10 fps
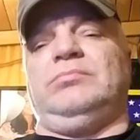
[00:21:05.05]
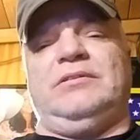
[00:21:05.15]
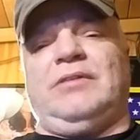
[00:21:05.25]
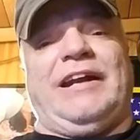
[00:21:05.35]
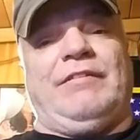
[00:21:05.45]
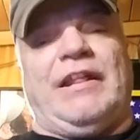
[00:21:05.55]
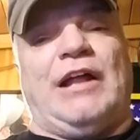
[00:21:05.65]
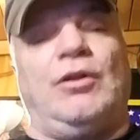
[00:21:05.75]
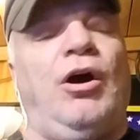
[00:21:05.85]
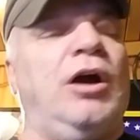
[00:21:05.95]
not even
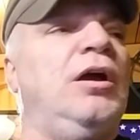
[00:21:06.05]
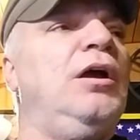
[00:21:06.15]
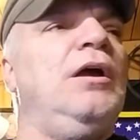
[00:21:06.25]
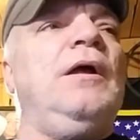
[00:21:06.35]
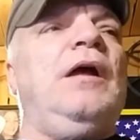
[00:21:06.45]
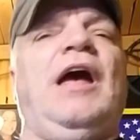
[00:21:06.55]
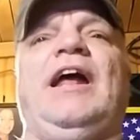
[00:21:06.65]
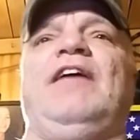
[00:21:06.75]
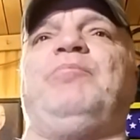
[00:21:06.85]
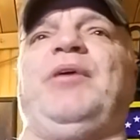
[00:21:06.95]
that long,
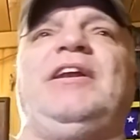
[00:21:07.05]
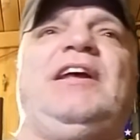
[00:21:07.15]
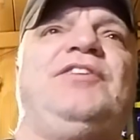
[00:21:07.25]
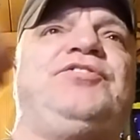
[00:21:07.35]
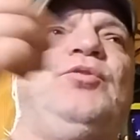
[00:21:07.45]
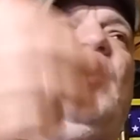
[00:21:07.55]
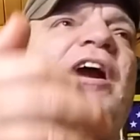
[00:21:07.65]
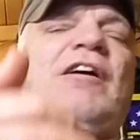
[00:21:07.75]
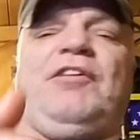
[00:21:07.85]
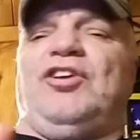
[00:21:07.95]
and have been into
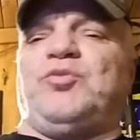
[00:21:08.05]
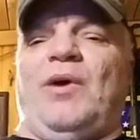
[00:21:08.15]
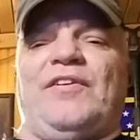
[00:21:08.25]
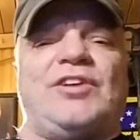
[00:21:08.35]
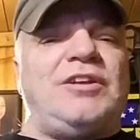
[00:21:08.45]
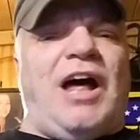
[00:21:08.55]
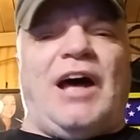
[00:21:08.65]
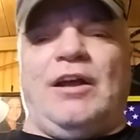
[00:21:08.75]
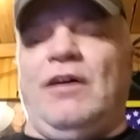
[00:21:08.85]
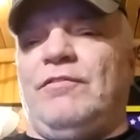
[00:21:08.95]
areas where there's a
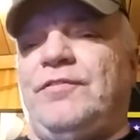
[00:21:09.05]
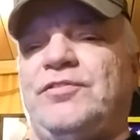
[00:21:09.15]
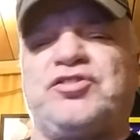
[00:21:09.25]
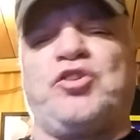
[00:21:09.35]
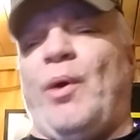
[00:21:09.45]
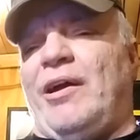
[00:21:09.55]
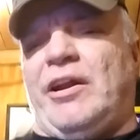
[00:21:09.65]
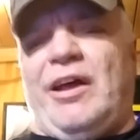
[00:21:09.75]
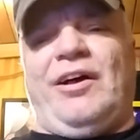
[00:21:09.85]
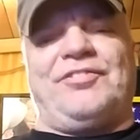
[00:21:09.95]
lot of square
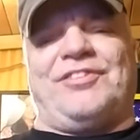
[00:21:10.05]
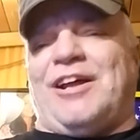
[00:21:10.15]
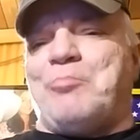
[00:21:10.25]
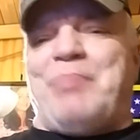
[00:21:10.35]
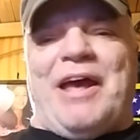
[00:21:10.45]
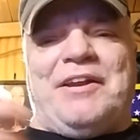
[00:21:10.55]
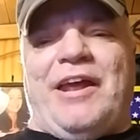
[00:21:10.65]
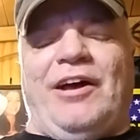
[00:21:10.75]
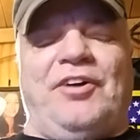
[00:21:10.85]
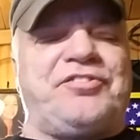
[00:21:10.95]
nails, a lot of bent
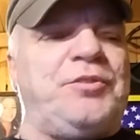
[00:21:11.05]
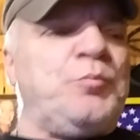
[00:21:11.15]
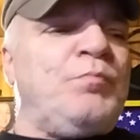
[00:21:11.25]
nails,